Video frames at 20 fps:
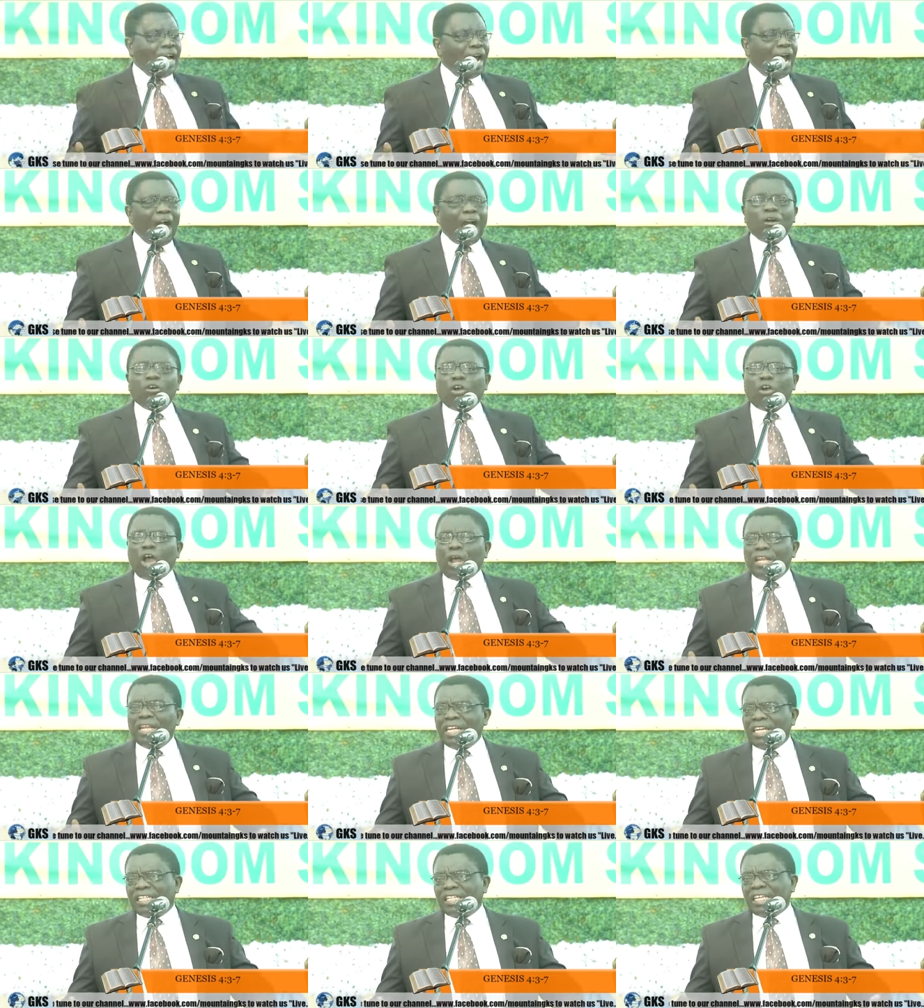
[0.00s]
how
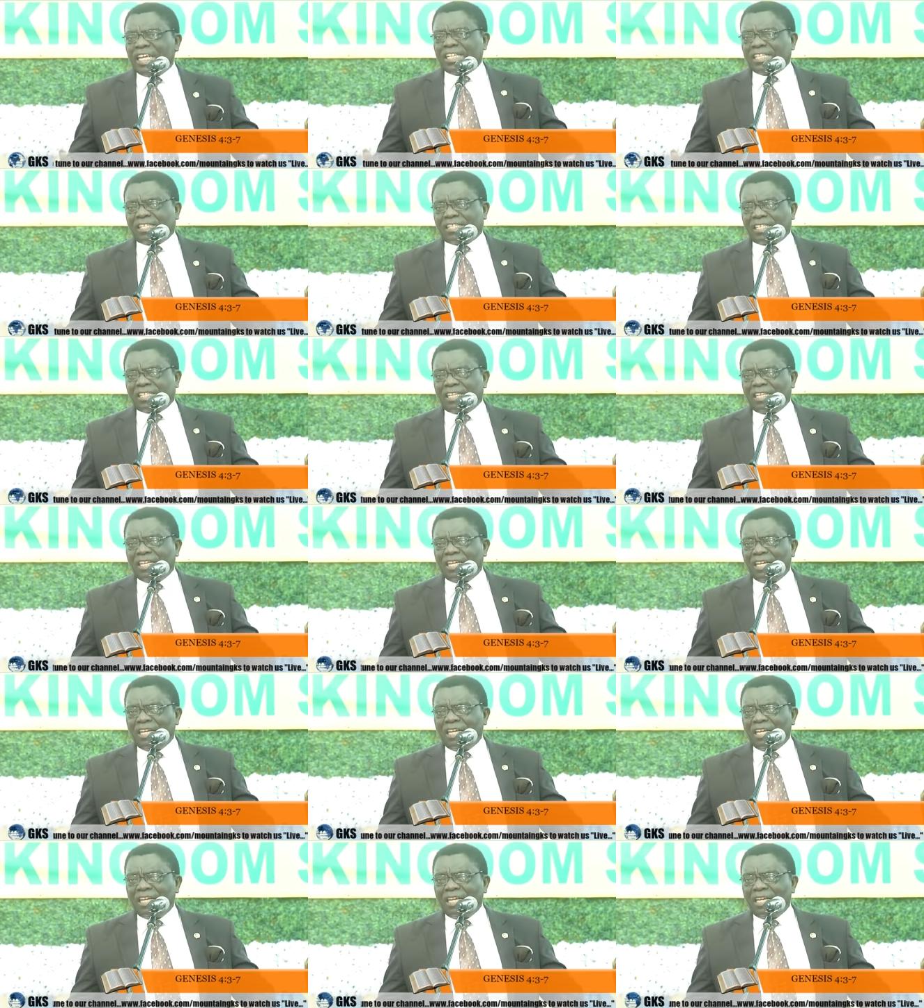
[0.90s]
godly it is
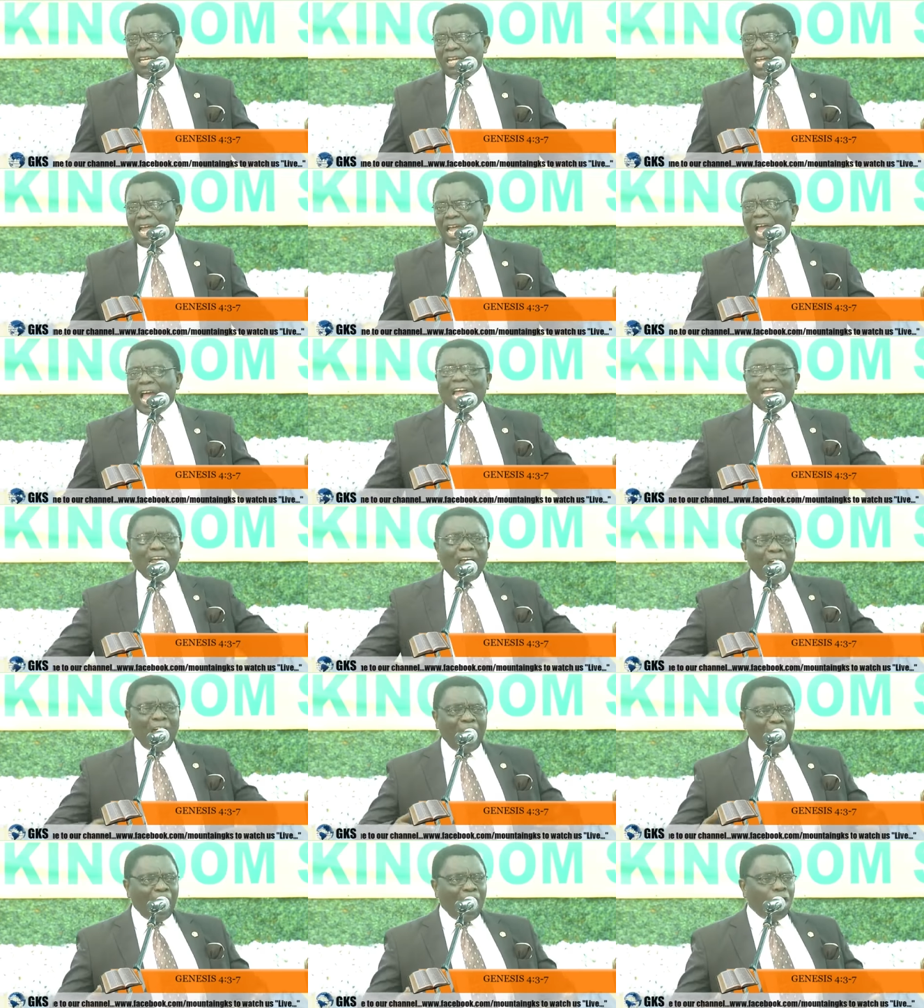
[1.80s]
and
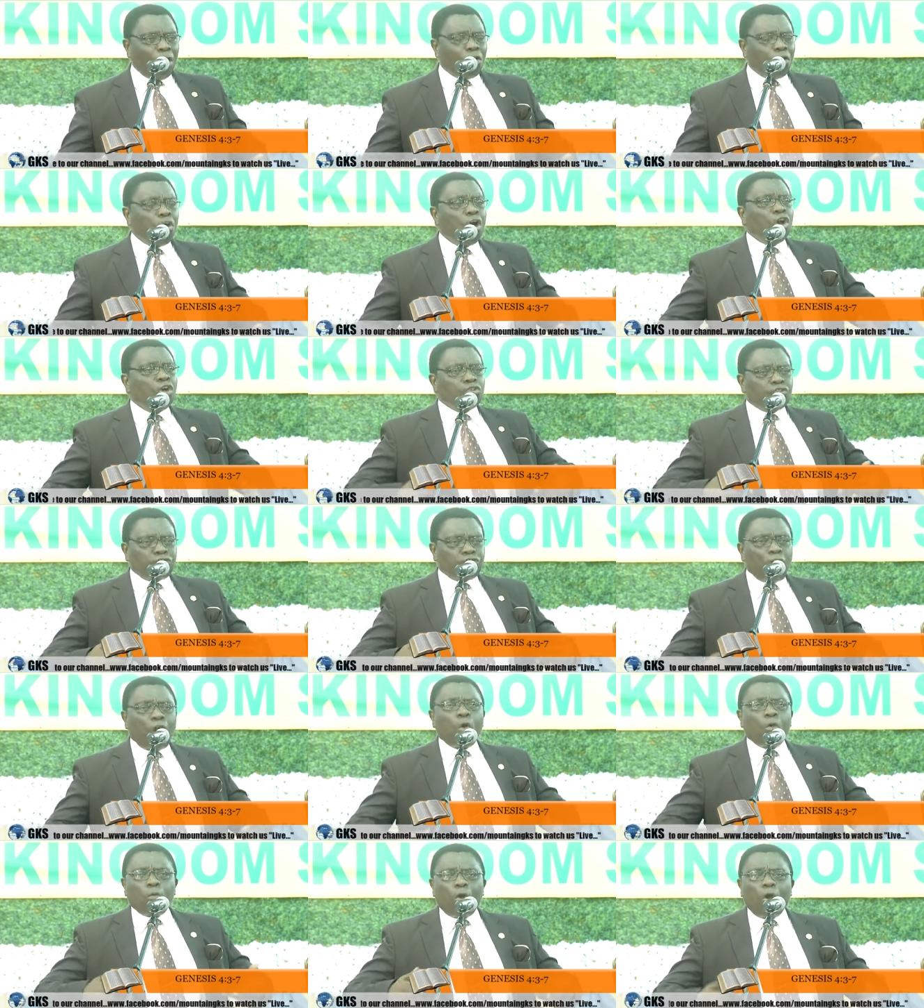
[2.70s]
how
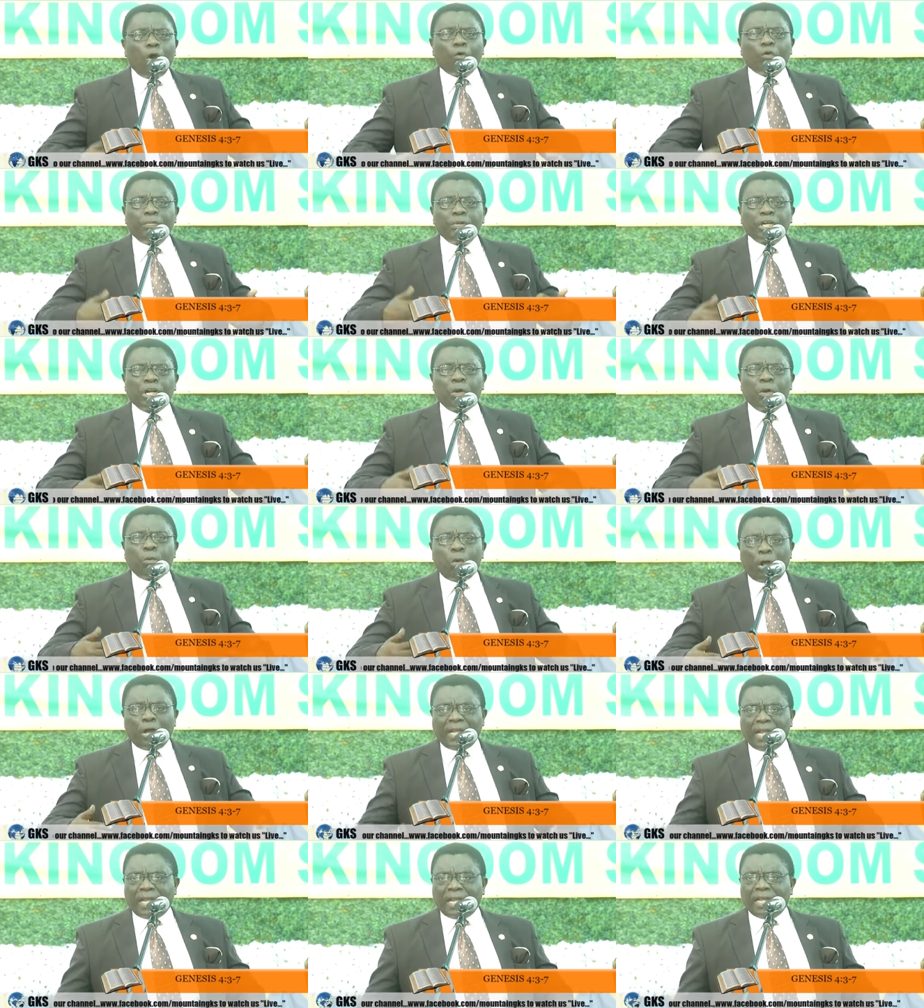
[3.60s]
someone will be
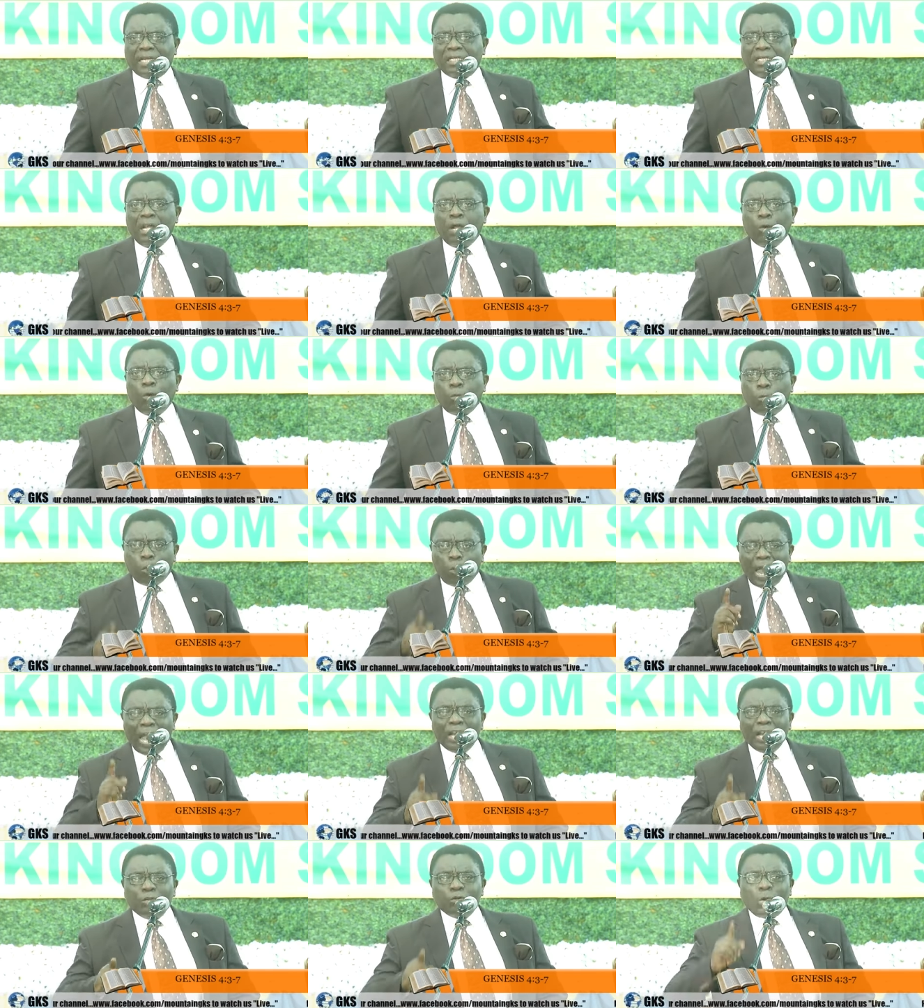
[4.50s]
rewarded
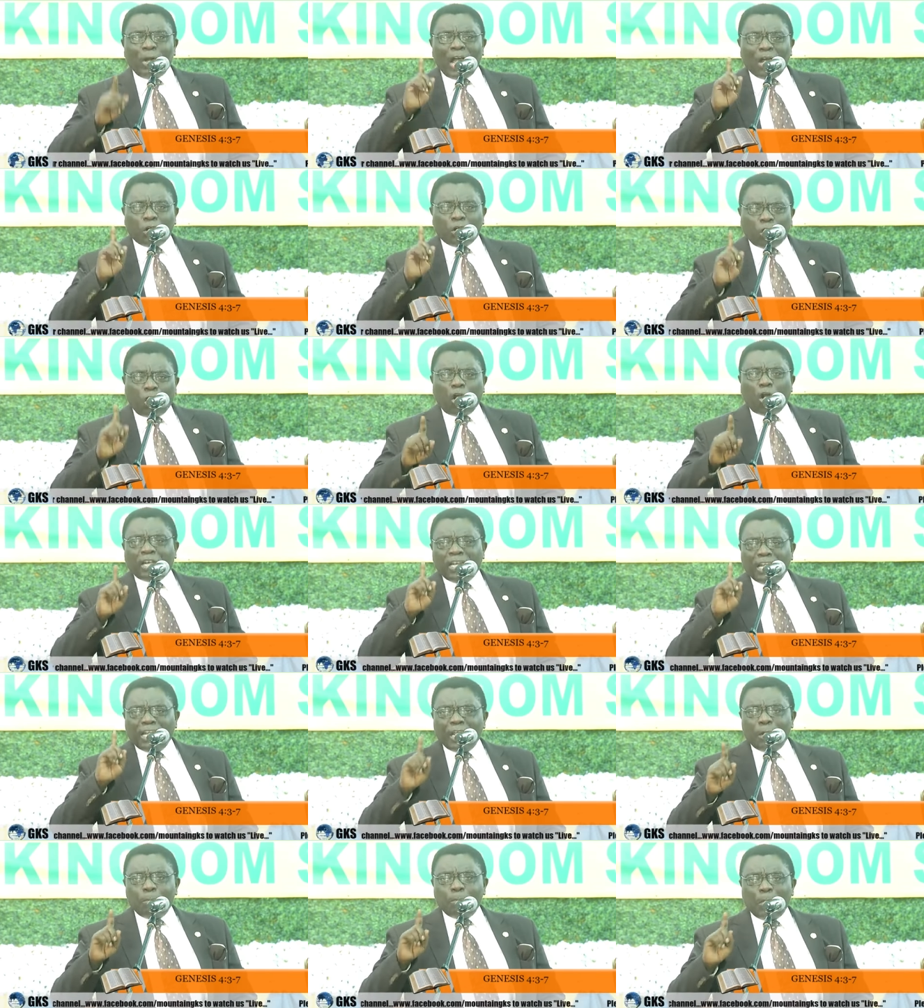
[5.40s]
when you are
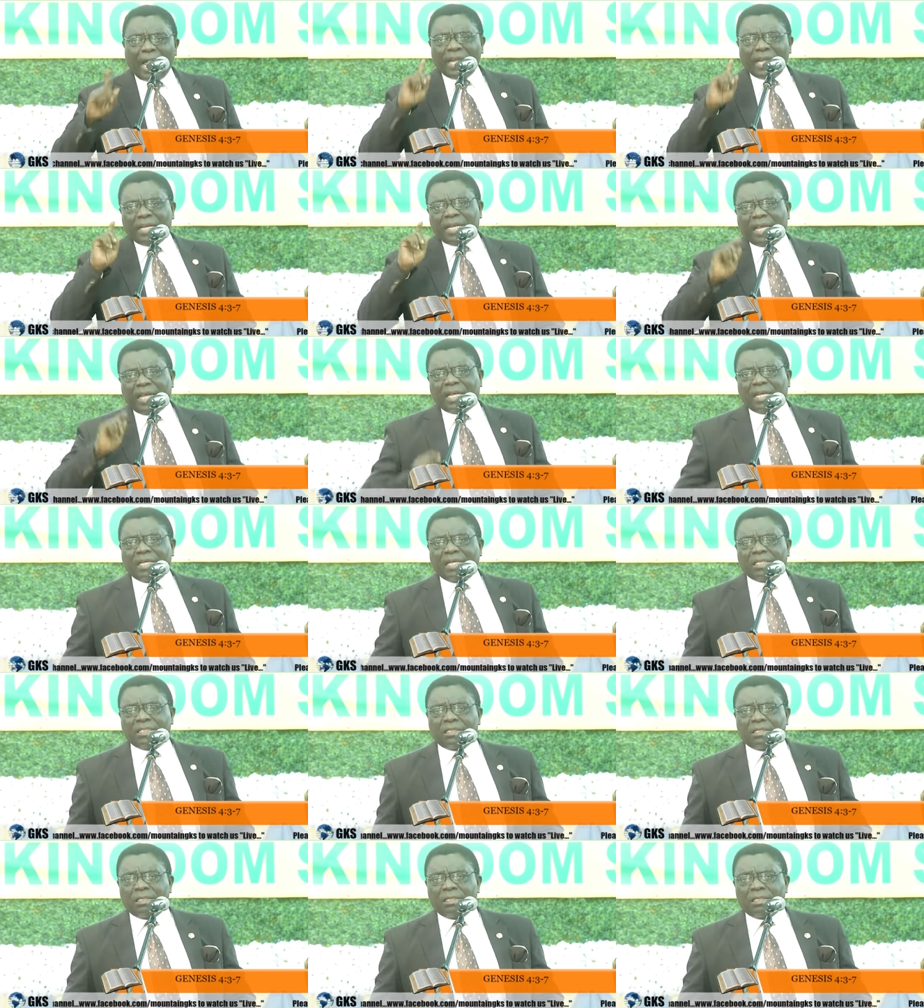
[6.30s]
godly minded.